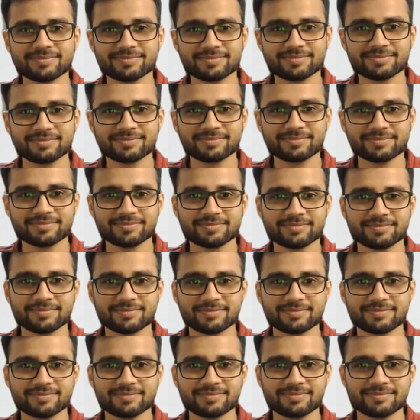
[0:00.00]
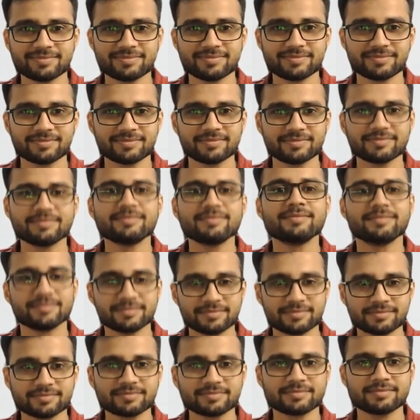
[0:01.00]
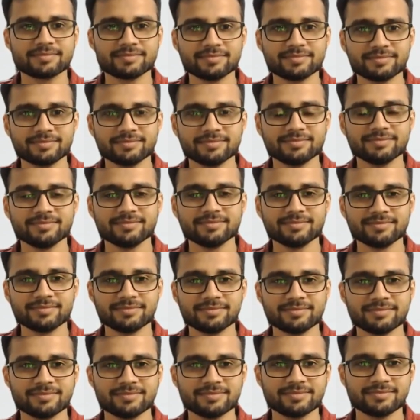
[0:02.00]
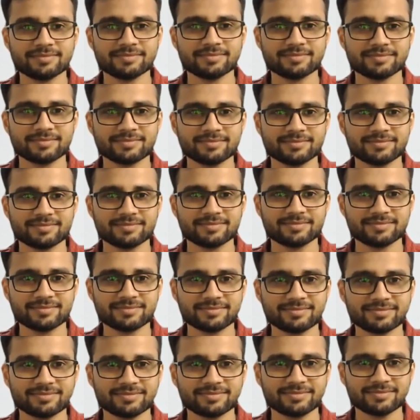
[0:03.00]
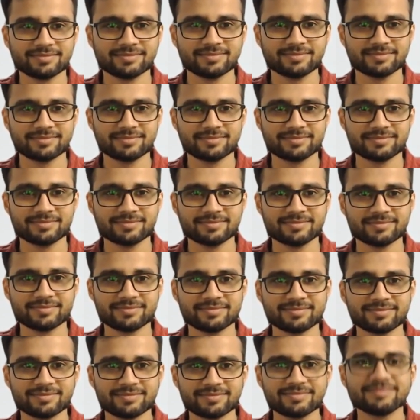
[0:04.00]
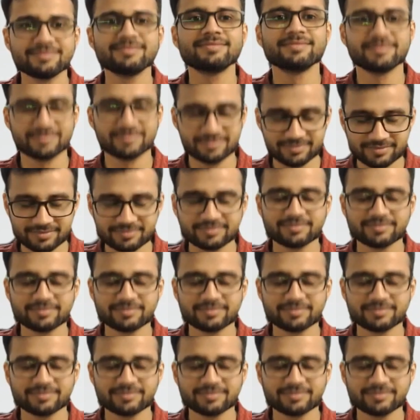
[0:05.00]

(silent)